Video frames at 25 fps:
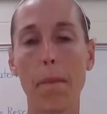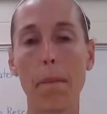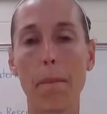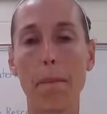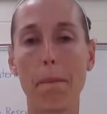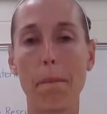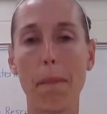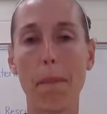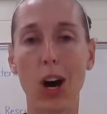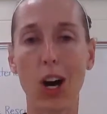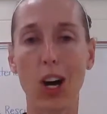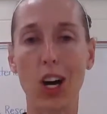
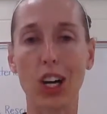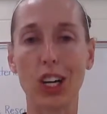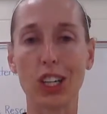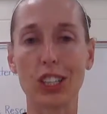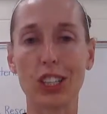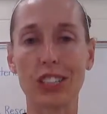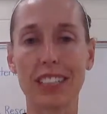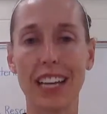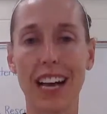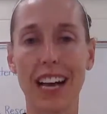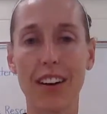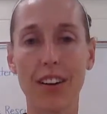
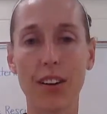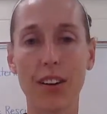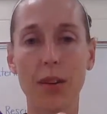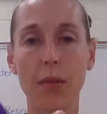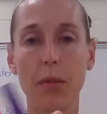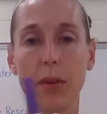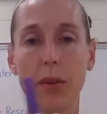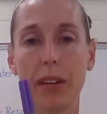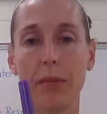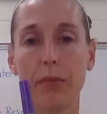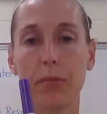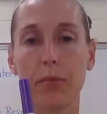Markers. How can
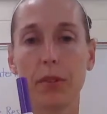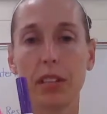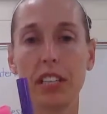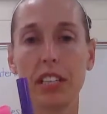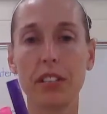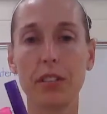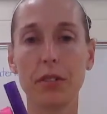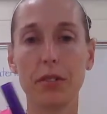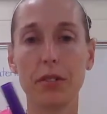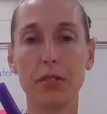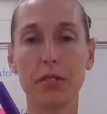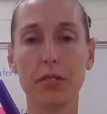we
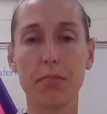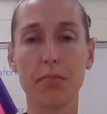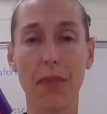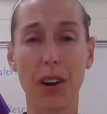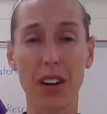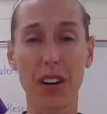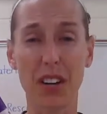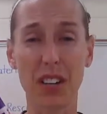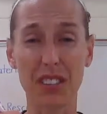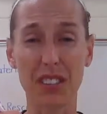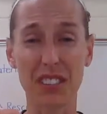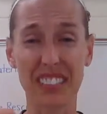reuse
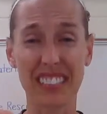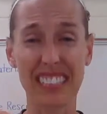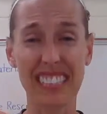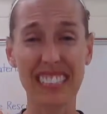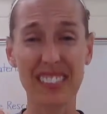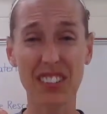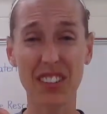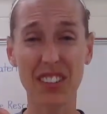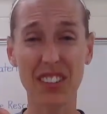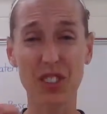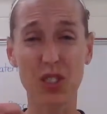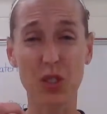markers? These
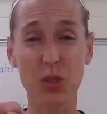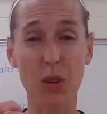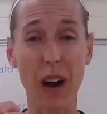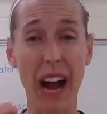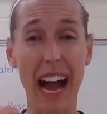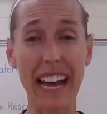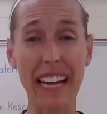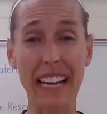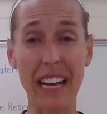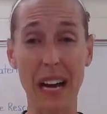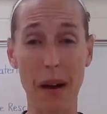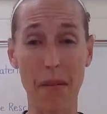are
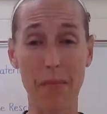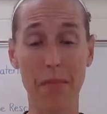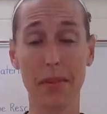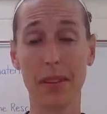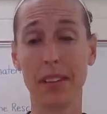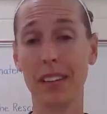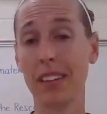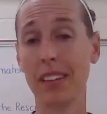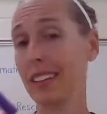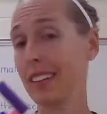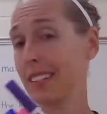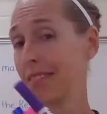dried up.
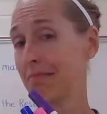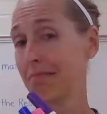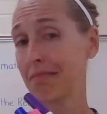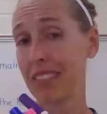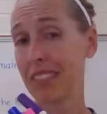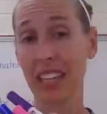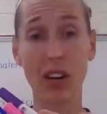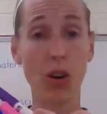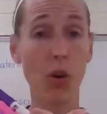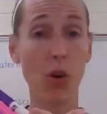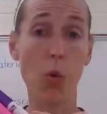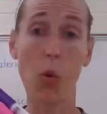
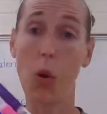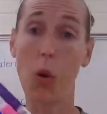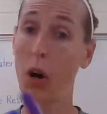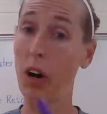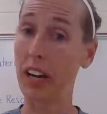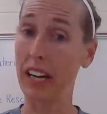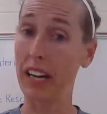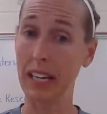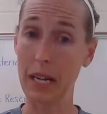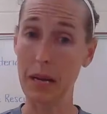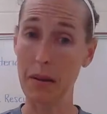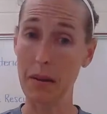They don't
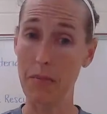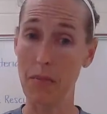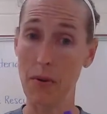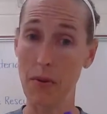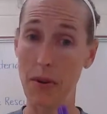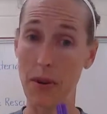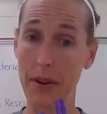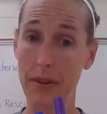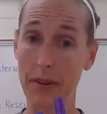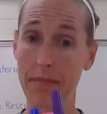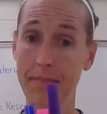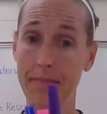work
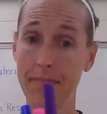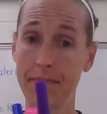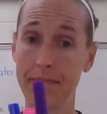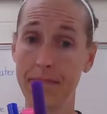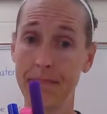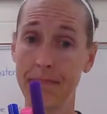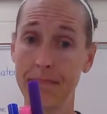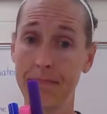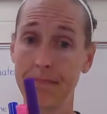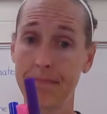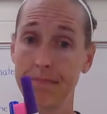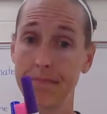anymore.
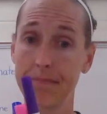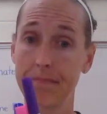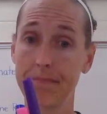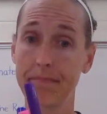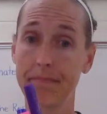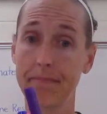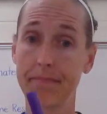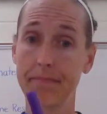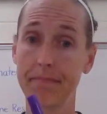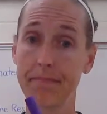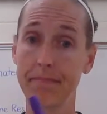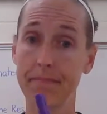
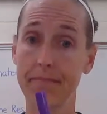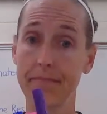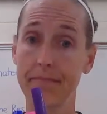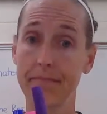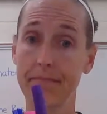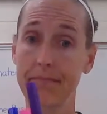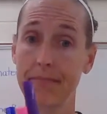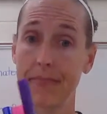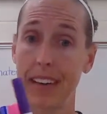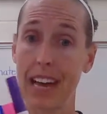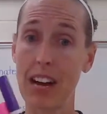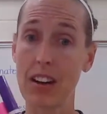
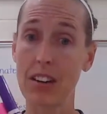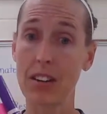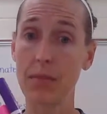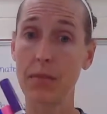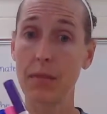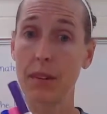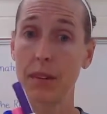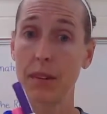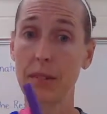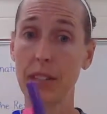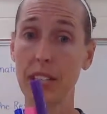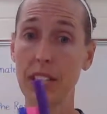How can
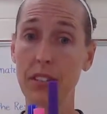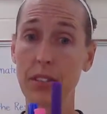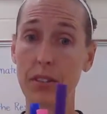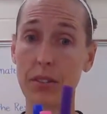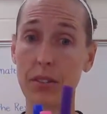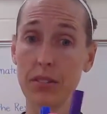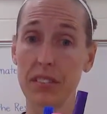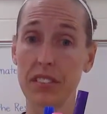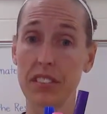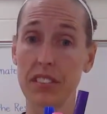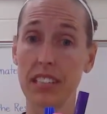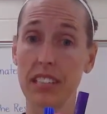we
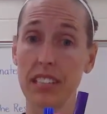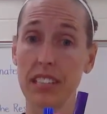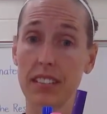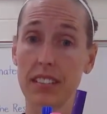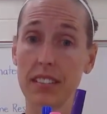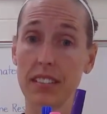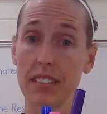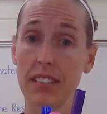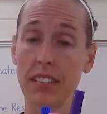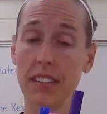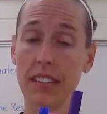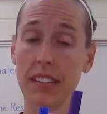reuse
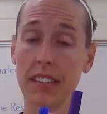these?